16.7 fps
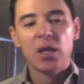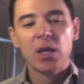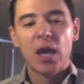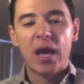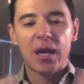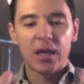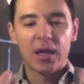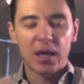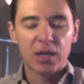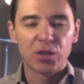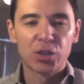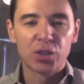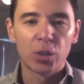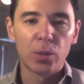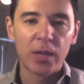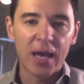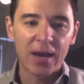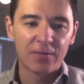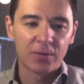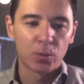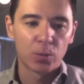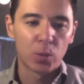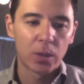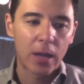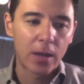And, and, so we have
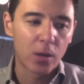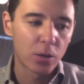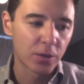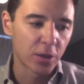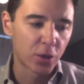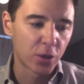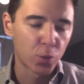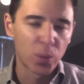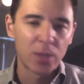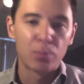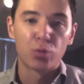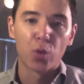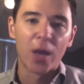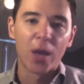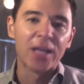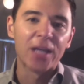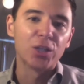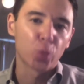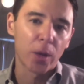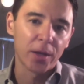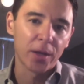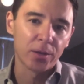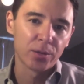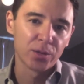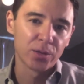what I call the three brain
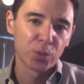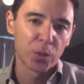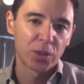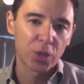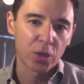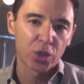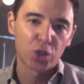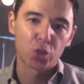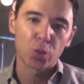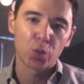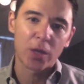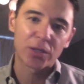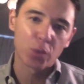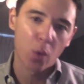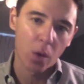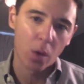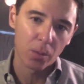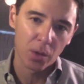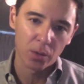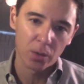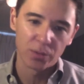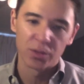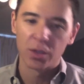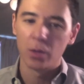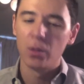drainers, which are stress
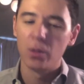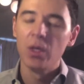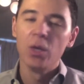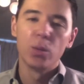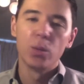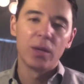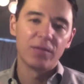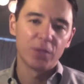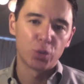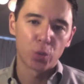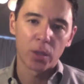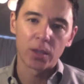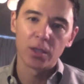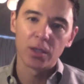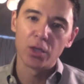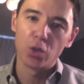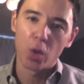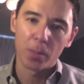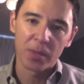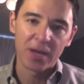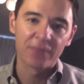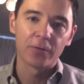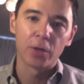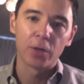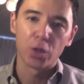hormones. So we have adrenaline,
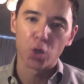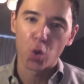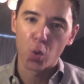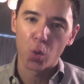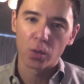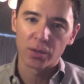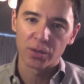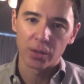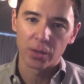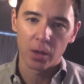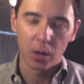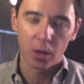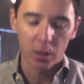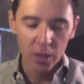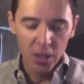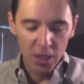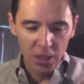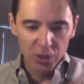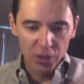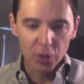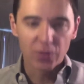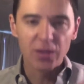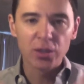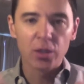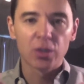norepinephrine, and cortisol.
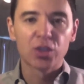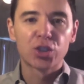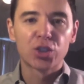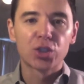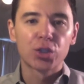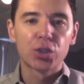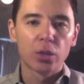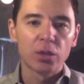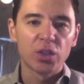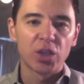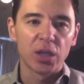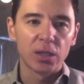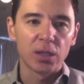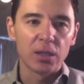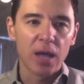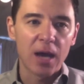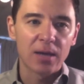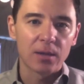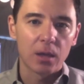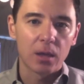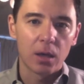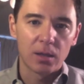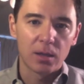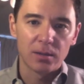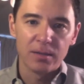So these are surging, not
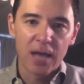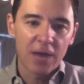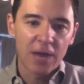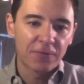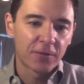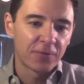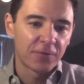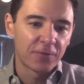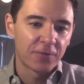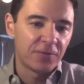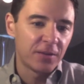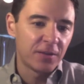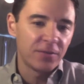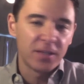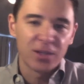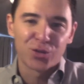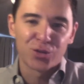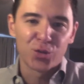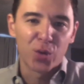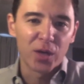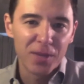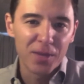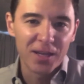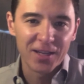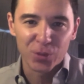uh, not for 15 or
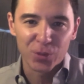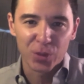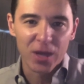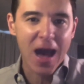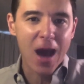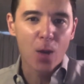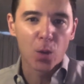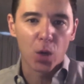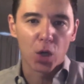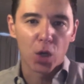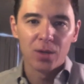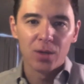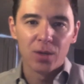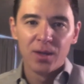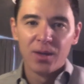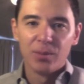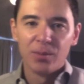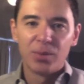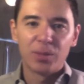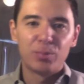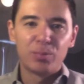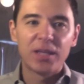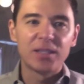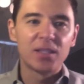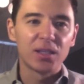20 minutes or an hour,
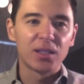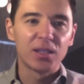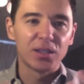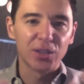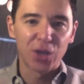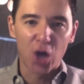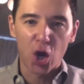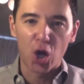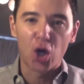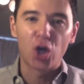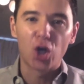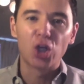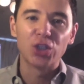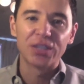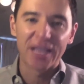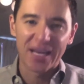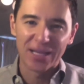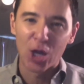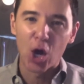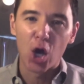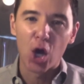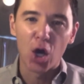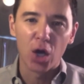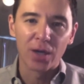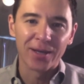but basically all day
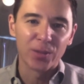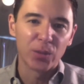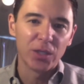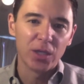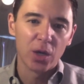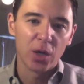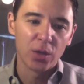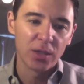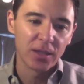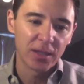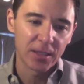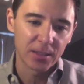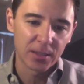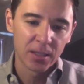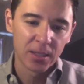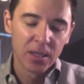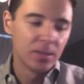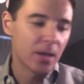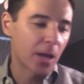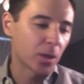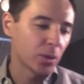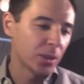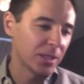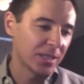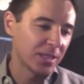long. And we know that this
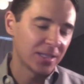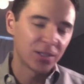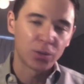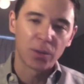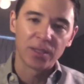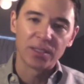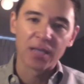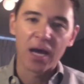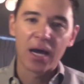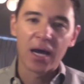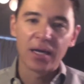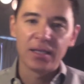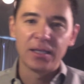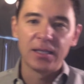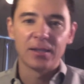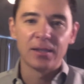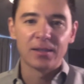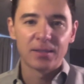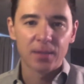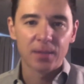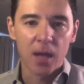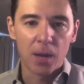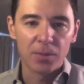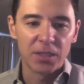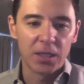not only leads to anxiety and
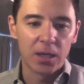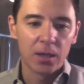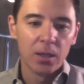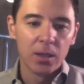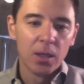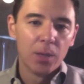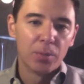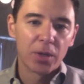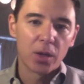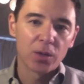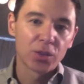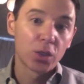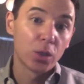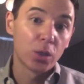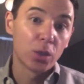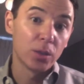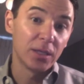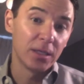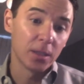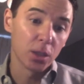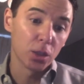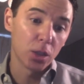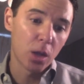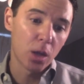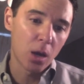insomnia, but also in the
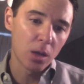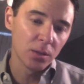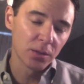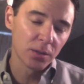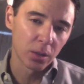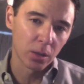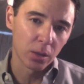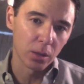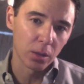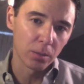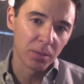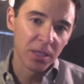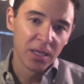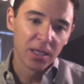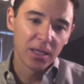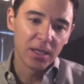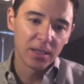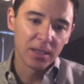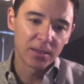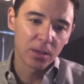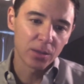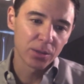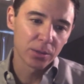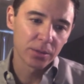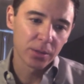long term, it's
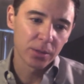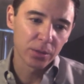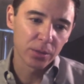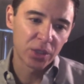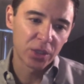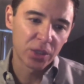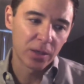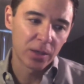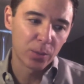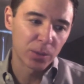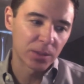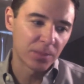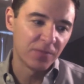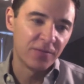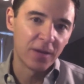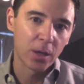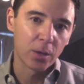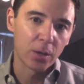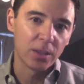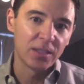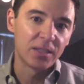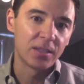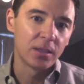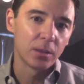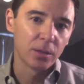also associated with some very
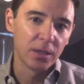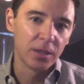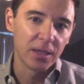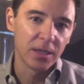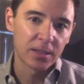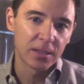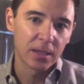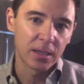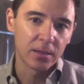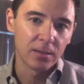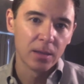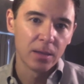serious and